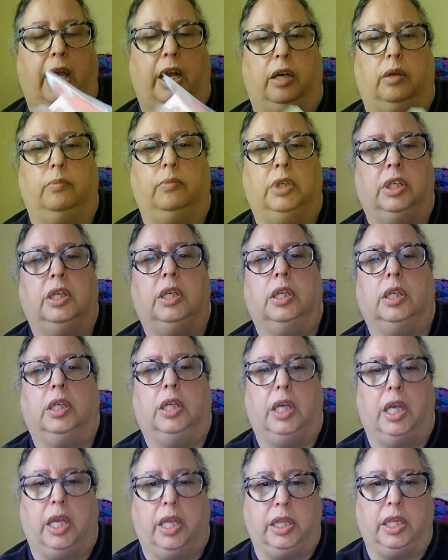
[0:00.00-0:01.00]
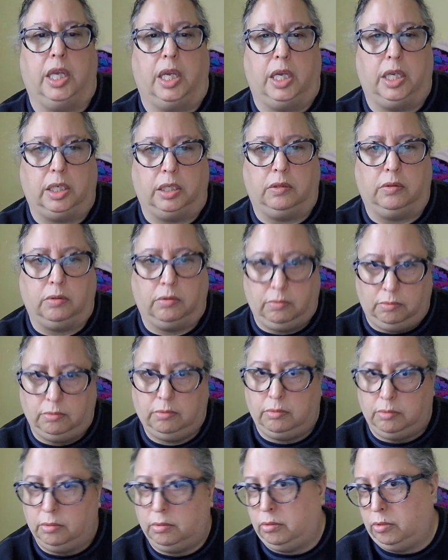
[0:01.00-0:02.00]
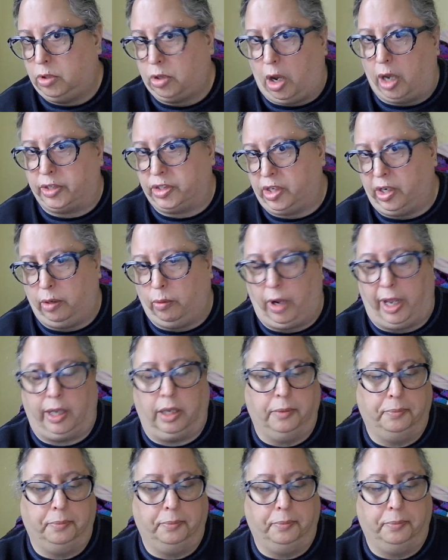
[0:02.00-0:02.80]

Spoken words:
them and then toss it away